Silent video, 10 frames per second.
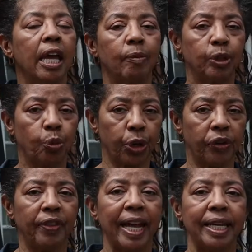It was
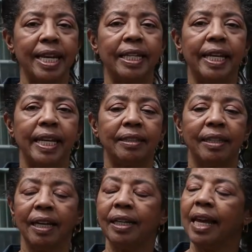work that needed to
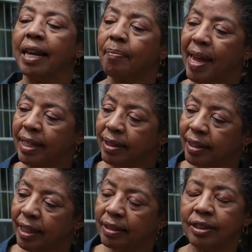get done and it made
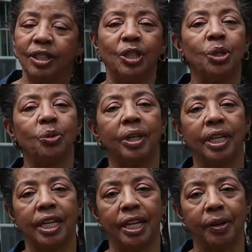sense to do it
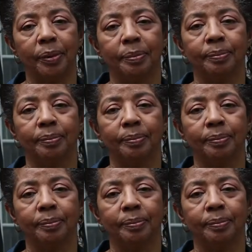here.